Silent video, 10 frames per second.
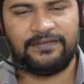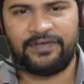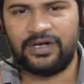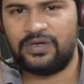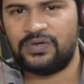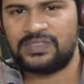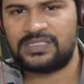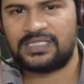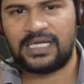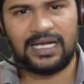
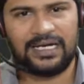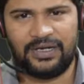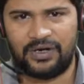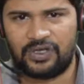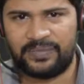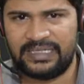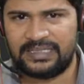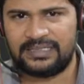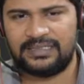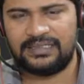Windows and document.